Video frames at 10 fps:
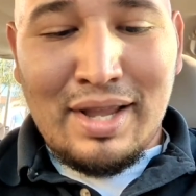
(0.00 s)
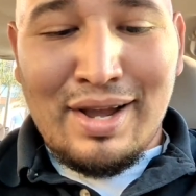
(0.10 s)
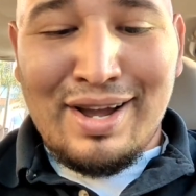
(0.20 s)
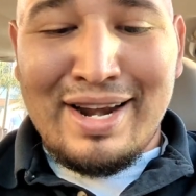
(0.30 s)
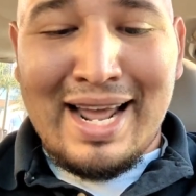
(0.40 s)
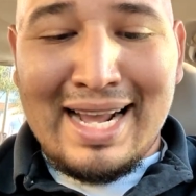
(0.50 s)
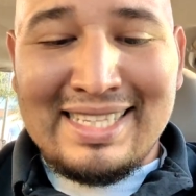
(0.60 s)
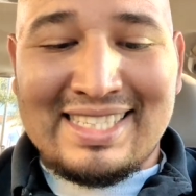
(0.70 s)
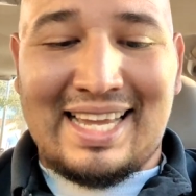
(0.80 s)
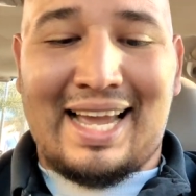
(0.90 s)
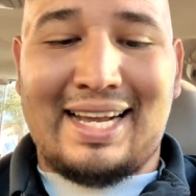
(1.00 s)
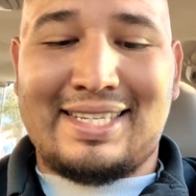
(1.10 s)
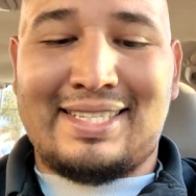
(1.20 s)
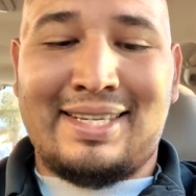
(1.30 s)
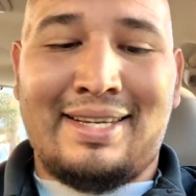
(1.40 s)
uh, nine
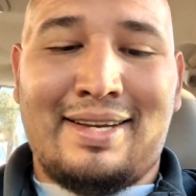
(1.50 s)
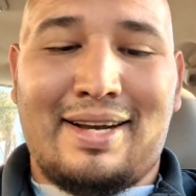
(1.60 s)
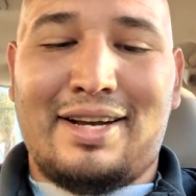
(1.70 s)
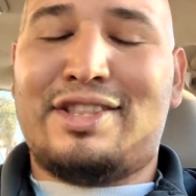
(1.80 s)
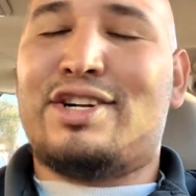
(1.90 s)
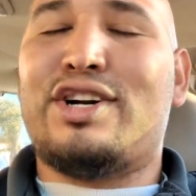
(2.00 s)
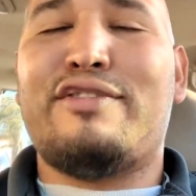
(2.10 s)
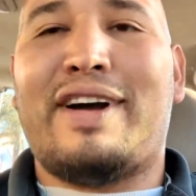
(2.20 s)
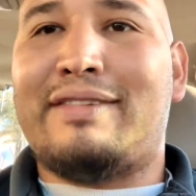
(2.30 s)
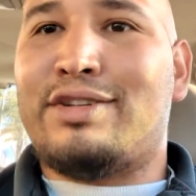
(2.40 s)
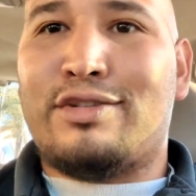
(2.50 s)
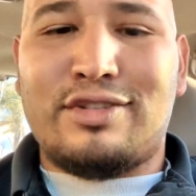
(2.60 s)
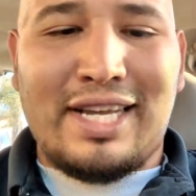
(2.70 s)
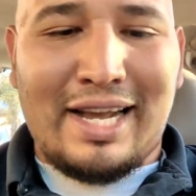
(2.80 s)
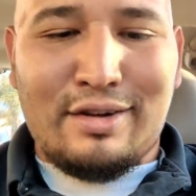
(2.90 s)
sacks, uh, 35
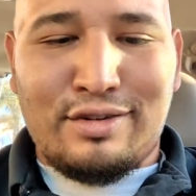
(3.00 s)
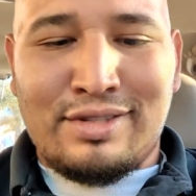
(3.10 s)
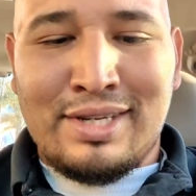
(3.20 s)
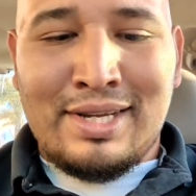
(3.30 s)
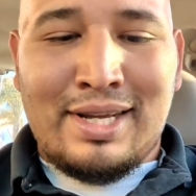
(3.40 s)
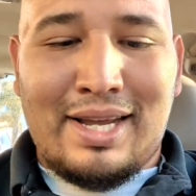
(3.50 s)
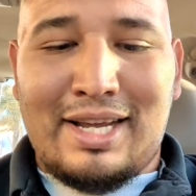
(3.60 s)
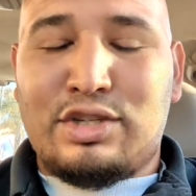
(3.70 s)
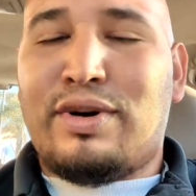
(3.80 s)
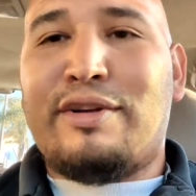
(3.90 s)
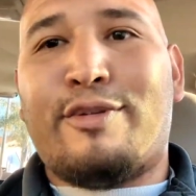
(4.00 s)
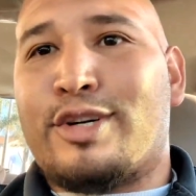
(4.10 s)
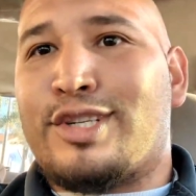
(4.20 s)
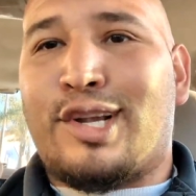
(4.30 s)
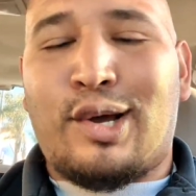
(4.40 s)
total tackles, and
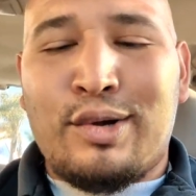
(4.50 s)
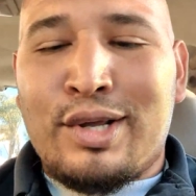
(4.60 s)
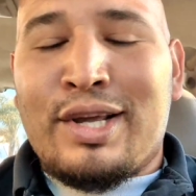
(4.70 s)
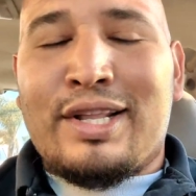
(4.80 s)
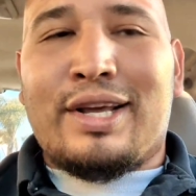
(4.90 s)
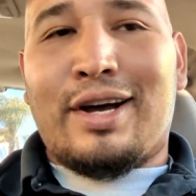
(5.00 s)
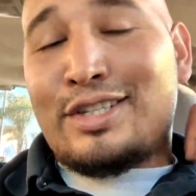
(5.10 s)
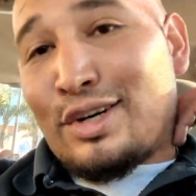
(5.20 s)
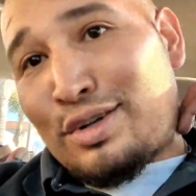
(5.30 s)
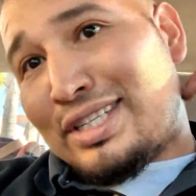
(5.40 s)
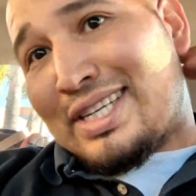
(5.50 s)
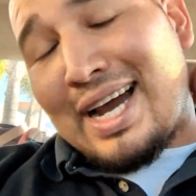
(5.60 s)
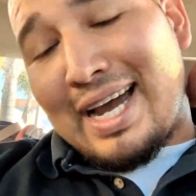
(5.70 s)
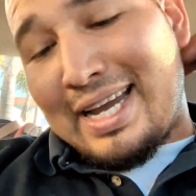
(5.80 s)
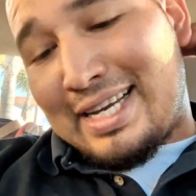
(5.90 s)
24 solo. Uh, so this
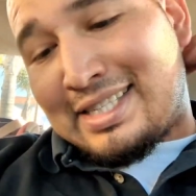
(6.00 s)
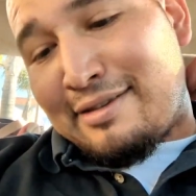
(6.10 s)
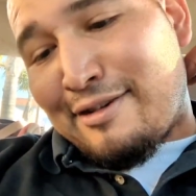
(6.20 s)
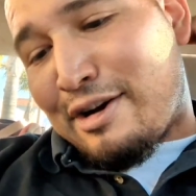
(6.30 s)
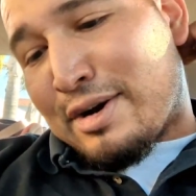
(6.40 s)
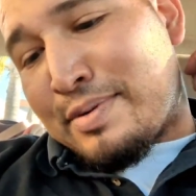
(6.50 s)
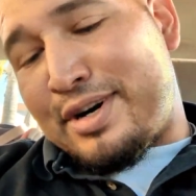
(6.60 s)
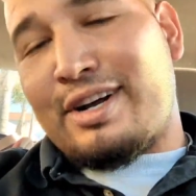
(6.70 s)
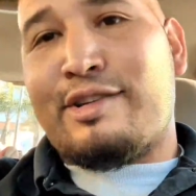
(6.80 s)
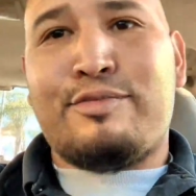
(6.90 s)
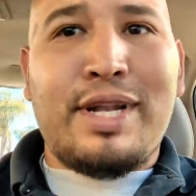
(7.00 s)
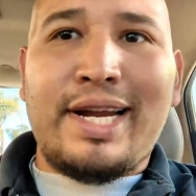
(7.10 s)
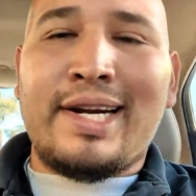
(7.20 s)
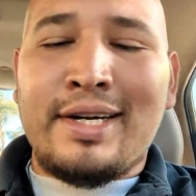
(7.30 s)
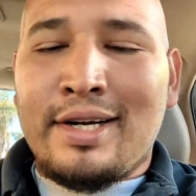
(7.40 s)
guy is a very productive
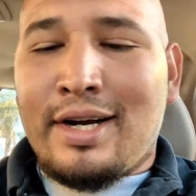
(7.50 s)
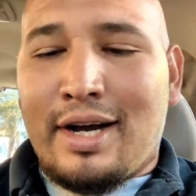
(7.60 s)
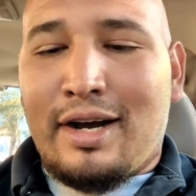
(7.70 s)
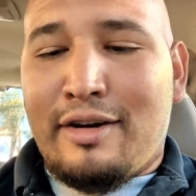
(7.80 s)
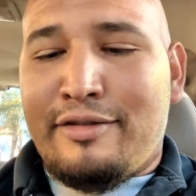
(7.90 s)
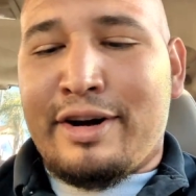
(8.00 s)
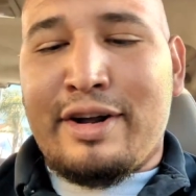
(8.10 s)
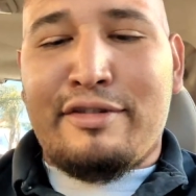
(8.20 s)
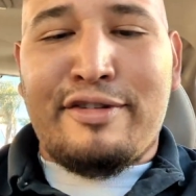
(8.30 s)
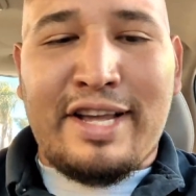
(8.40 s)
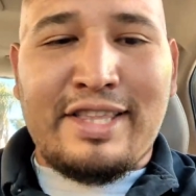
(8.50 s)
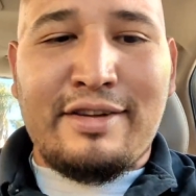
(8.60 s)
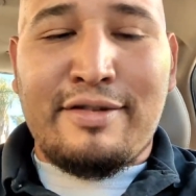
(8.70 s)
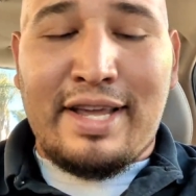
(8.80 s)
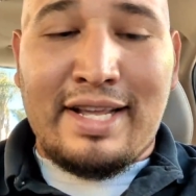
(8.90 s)
player, uh, very
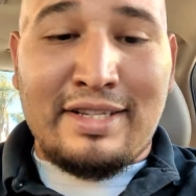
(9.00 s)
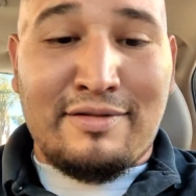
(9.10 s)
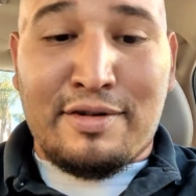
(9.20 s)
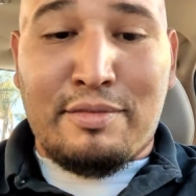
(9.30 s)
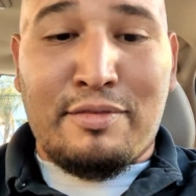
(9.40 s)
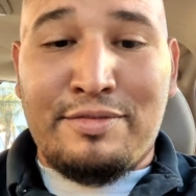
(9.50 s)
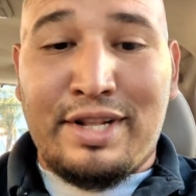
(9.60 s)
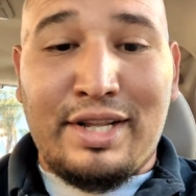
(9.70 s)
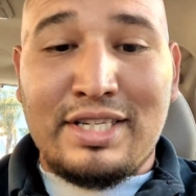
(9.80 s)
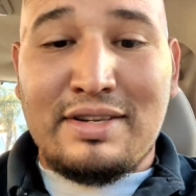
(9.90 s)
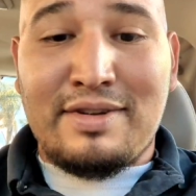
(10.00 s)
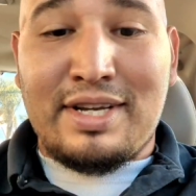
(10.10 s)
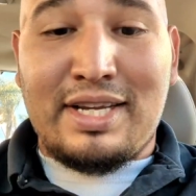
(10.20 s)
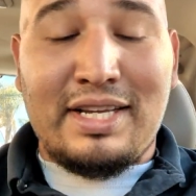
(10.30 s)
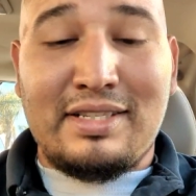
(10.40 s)
effective, and from the looks of
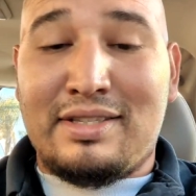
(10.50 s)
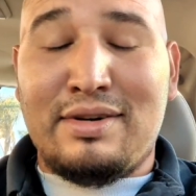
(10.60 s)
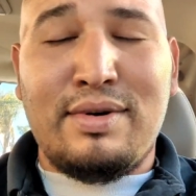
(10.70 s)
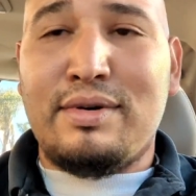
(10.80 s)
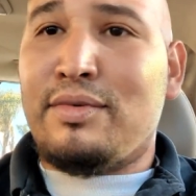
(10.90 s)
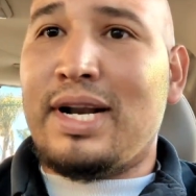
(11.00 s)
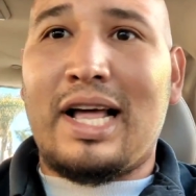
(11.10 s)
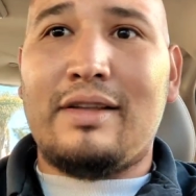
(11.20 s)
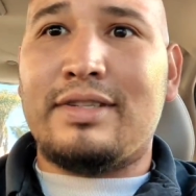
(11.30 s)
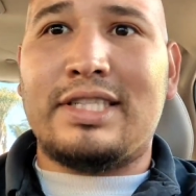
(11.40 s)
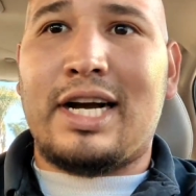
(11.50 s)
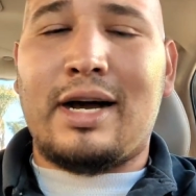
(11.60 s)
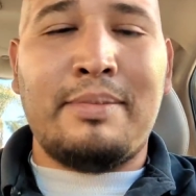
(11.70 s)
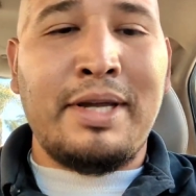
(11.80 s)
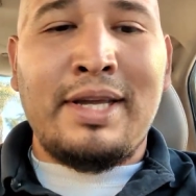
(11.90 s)
it, he's doing one hell of a
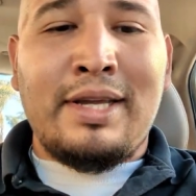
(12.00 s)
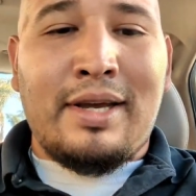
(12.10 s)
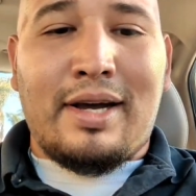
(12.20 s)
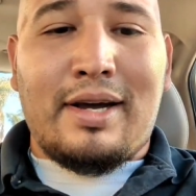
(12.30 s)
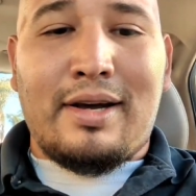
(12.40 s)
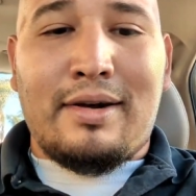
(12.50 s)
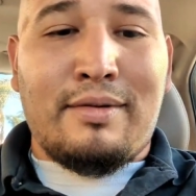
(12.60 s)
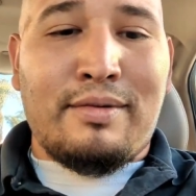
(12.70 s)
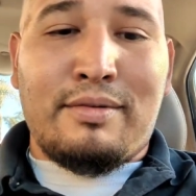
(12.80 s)
job. Uh,